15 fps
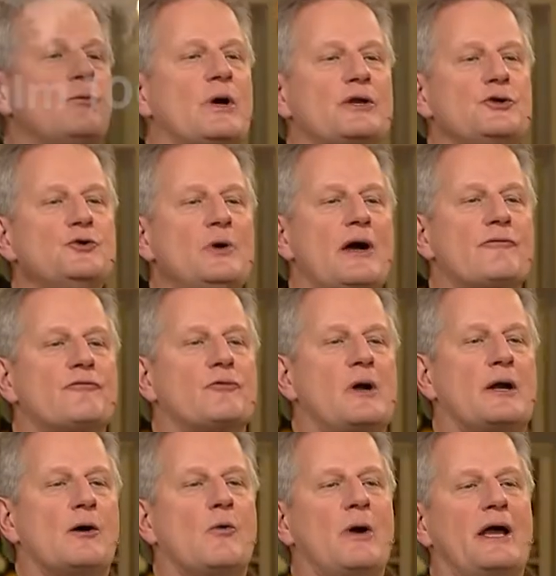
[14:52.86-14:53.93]
when you have run
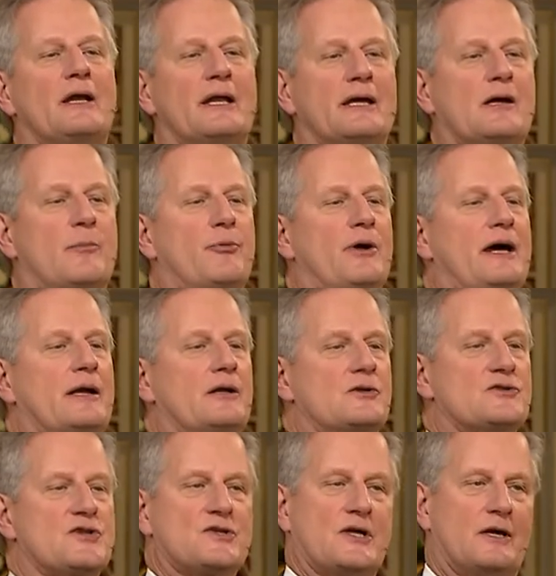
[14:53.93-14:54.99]
away like a prodigal
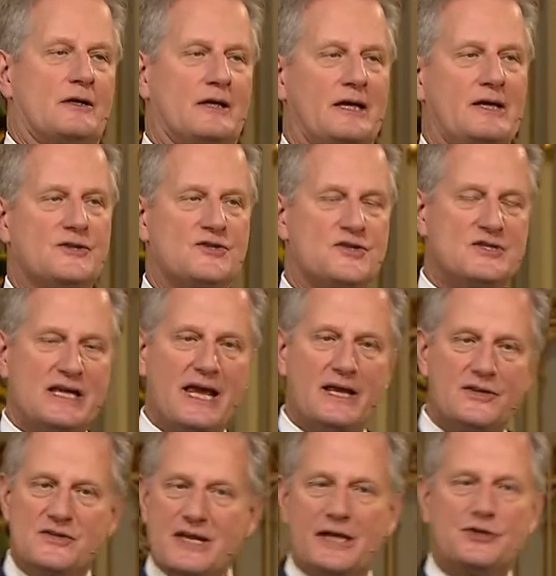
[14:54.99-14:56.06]
son, he
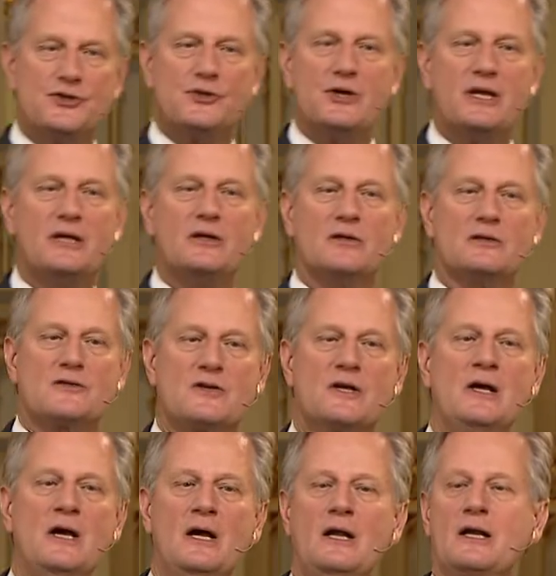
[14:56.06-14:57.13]
stays at your heels
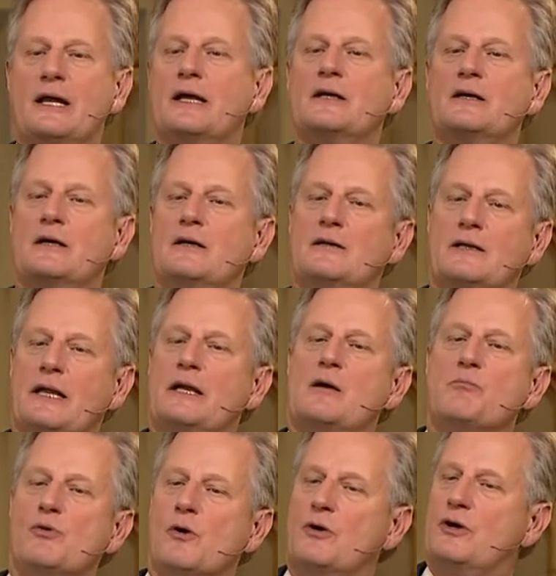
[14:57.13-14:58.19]
like a
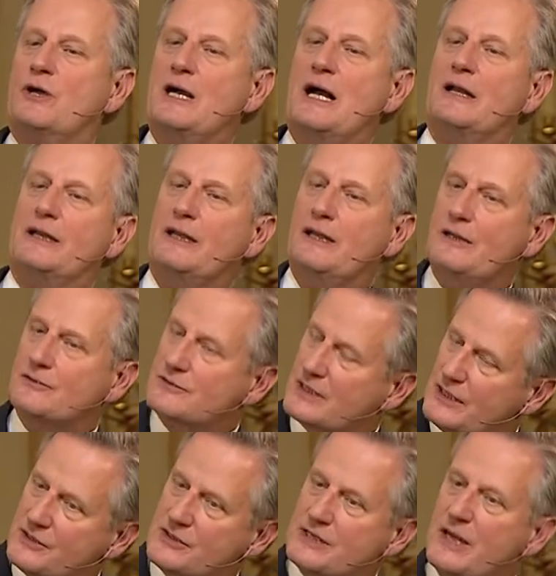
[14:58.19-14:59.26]
border collie.
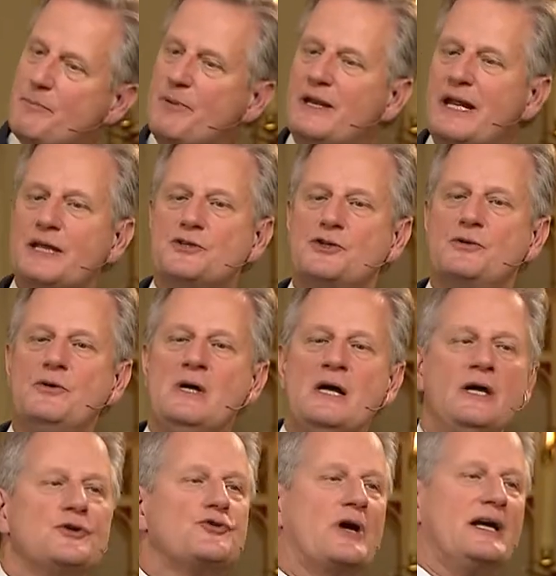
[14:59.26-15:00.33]
He's nipping at you,
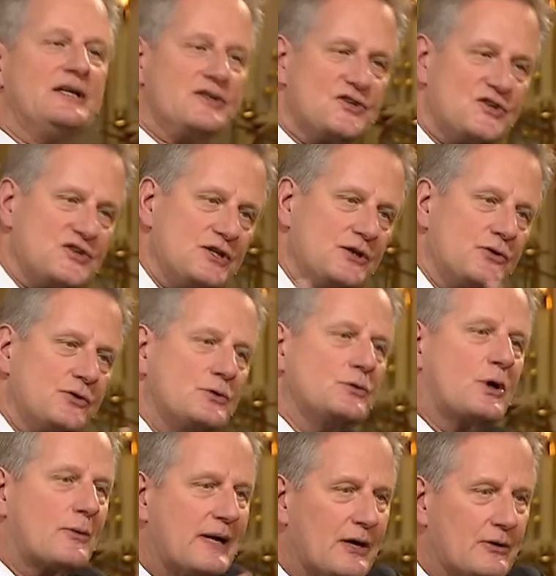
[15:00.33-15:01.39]
trying to steer you
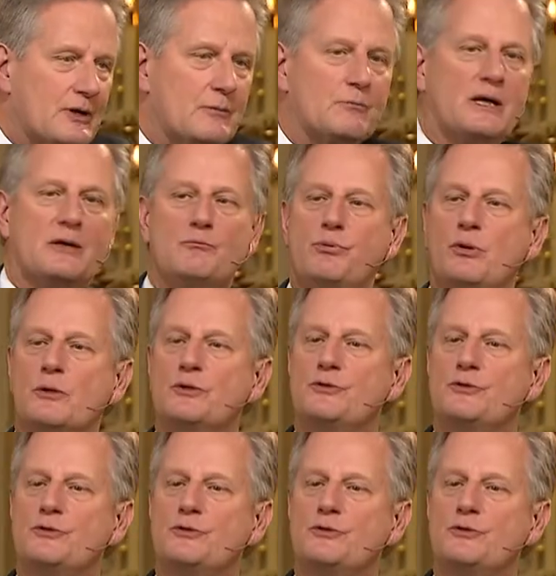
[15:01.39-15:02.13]
around and pull